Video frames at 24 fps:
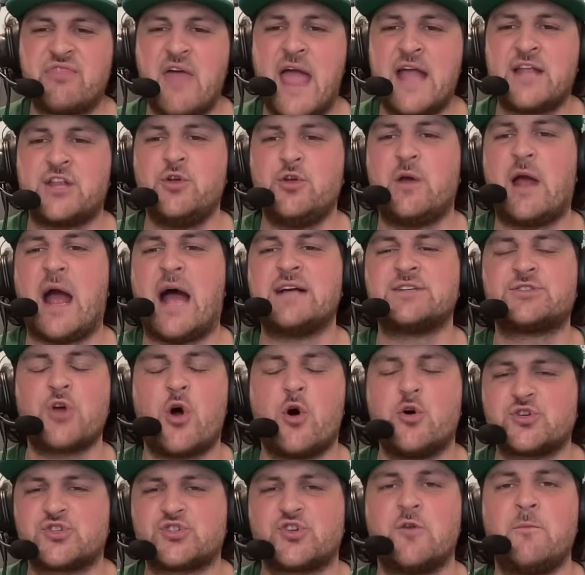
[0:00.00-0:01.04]
Thank you guys
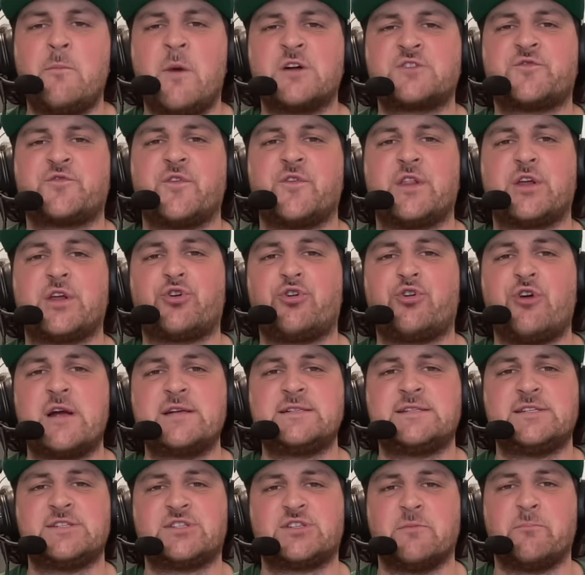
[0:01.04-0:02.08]
all so much for the
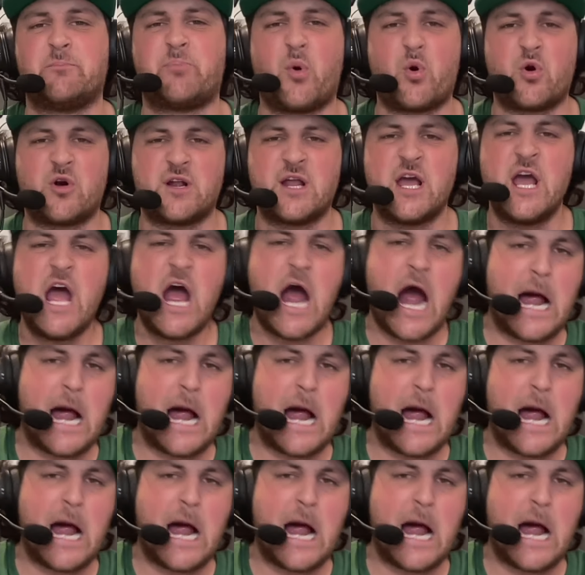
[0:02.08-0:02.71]
crazy support.